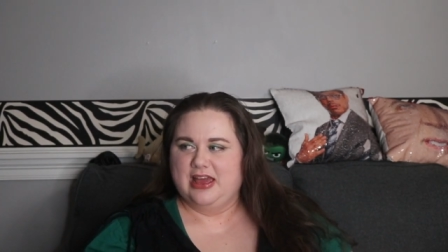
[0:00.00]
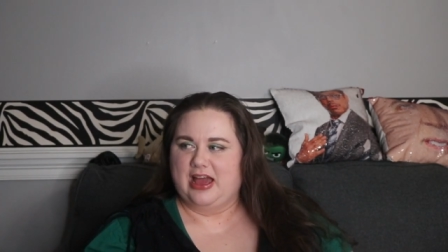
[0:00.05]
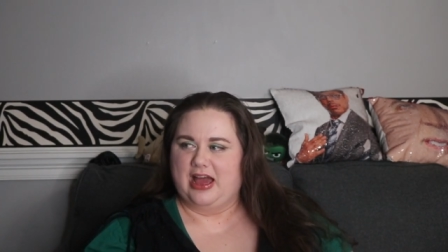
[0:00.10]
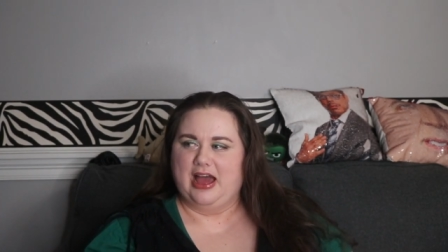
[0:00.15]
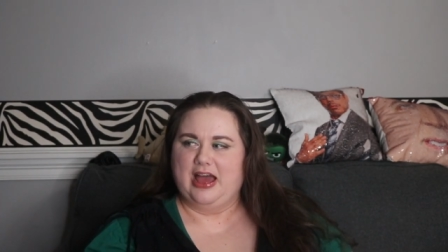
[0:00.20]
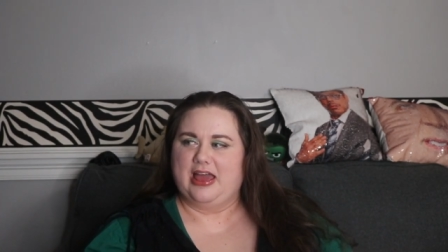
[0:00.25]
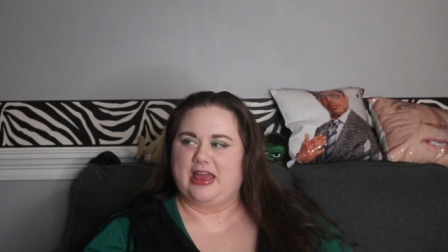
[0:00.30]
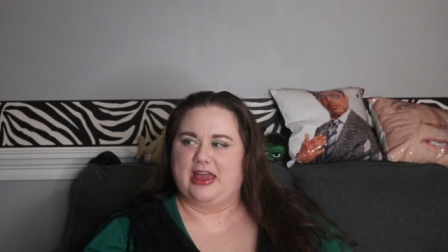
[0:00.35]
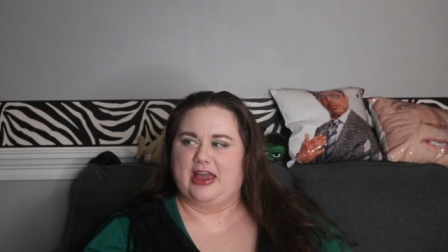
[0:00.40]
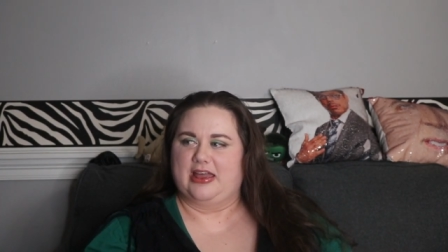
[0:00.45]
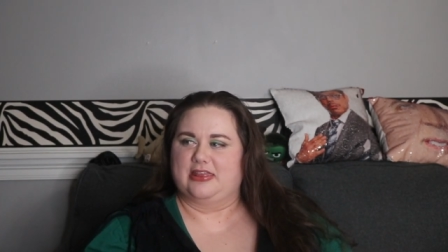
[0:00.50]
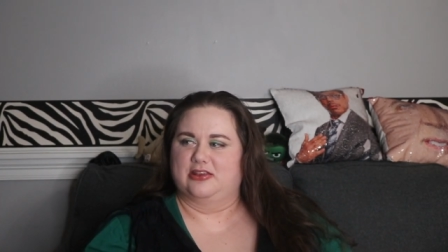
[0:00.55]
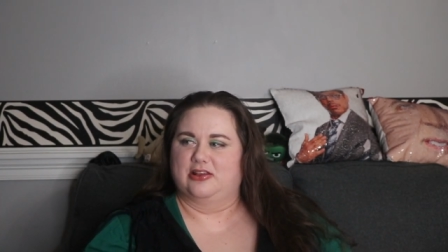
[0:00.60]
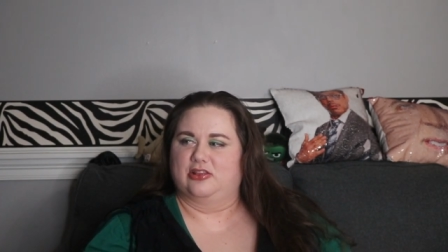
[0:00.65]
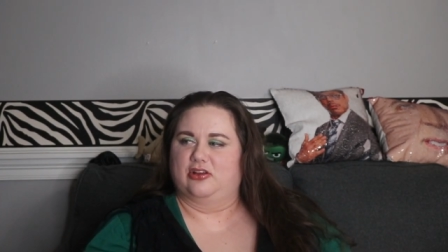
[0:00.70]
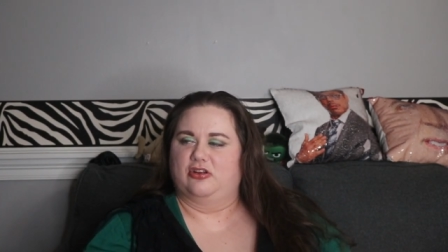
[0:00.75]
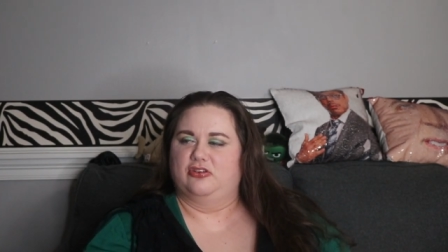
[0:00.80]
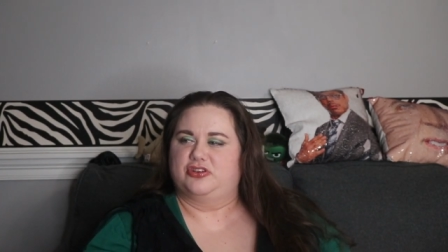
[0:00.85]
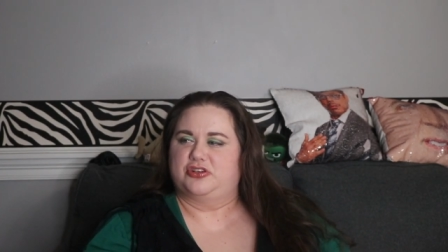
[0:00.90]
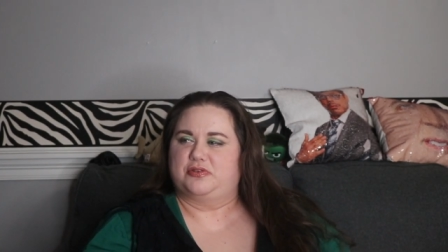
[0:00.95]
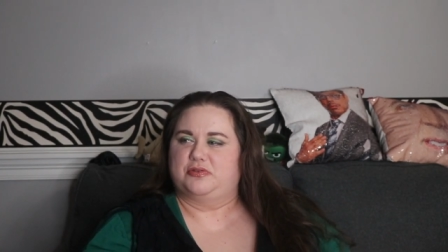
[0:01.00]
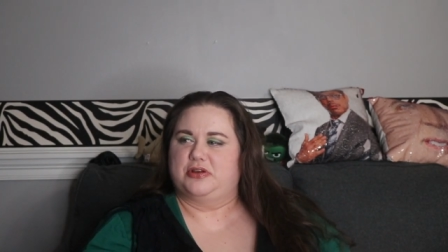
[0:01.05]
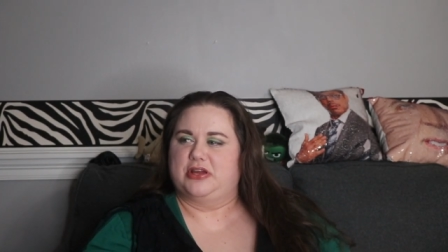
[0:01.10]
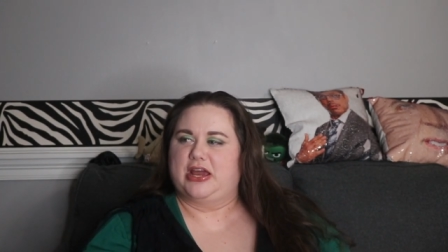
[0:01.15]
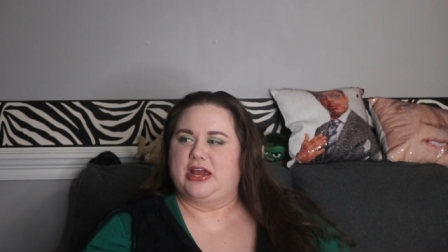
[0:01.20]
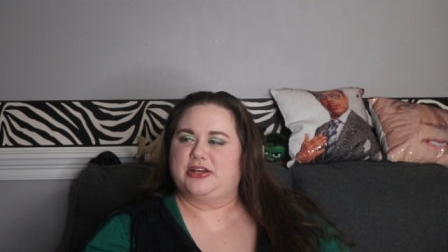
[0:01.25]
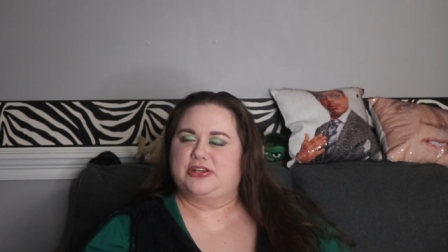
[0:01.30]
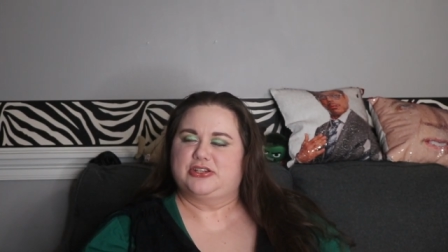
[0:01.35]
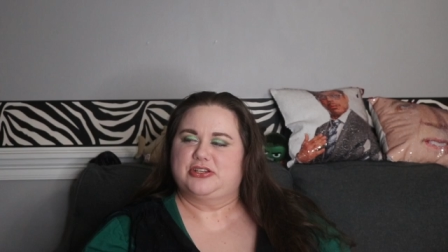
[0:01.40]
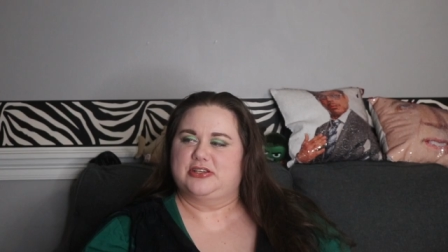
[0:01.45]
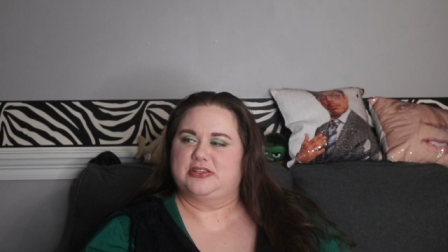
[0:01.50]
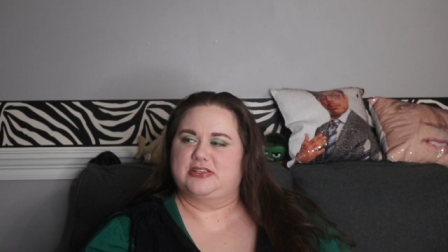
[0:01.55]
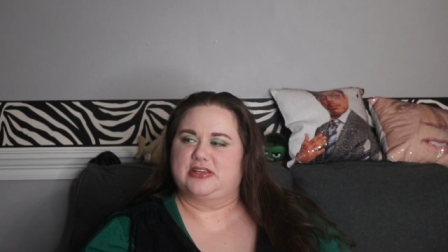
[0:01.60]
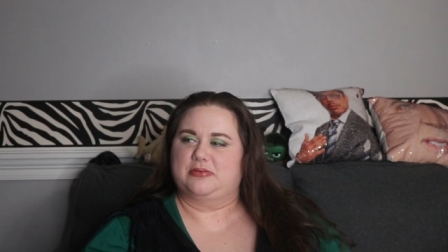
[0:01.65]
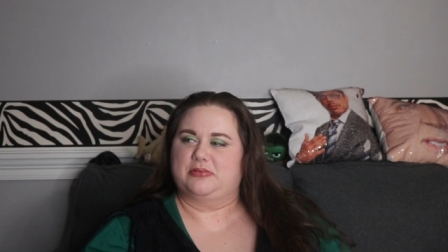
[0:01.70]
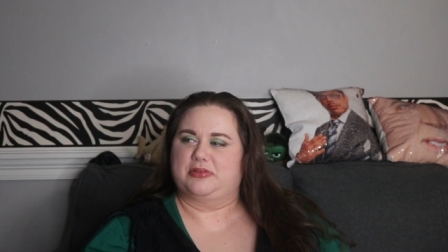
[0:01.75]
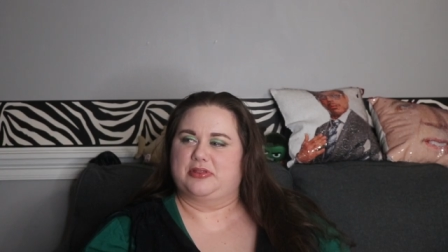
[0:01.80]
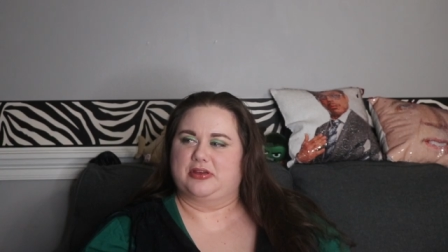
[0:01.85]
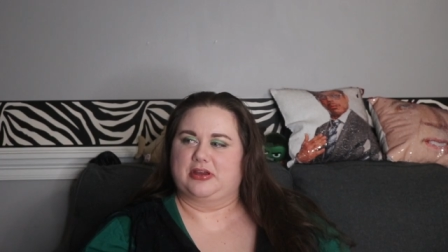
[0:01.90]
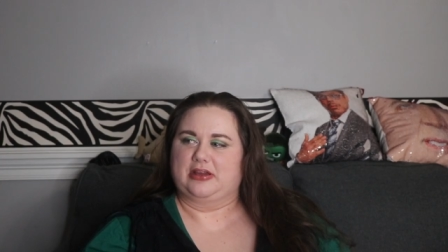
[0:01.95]
I had an allergic reaction to
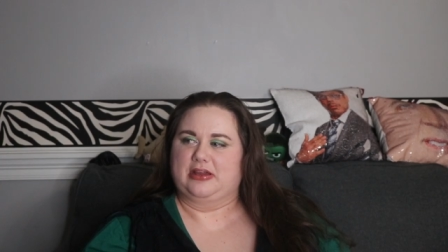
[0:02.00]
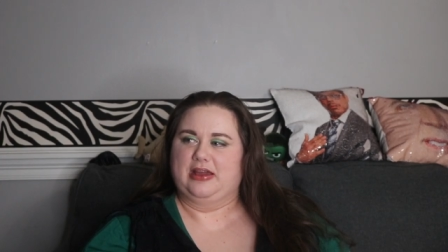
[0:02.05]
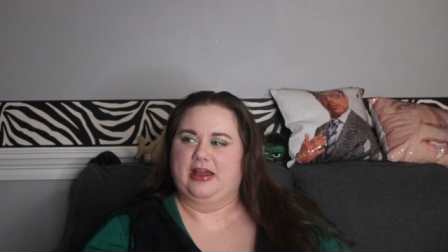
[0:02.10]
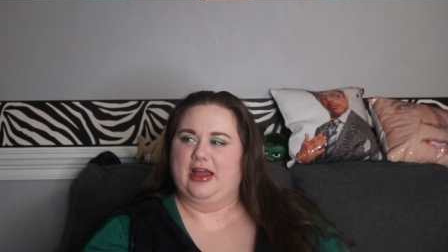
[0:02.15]
something.